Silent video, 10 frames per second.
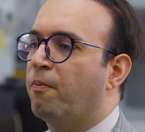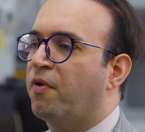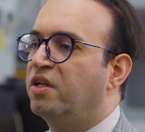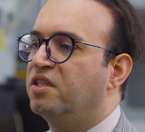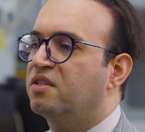
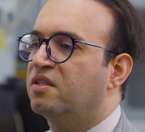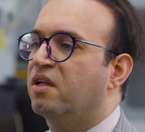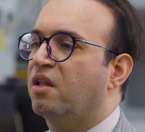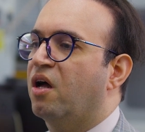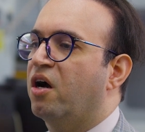Companies
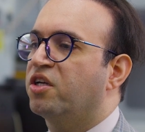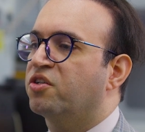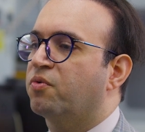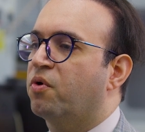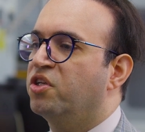
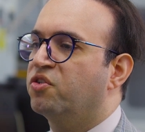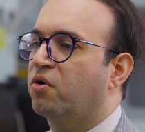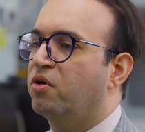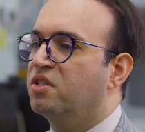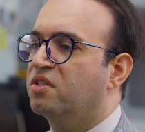like
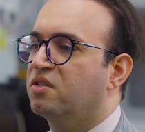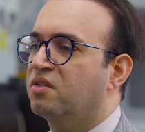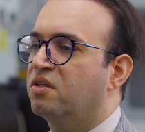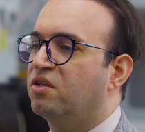Rolls-Royce,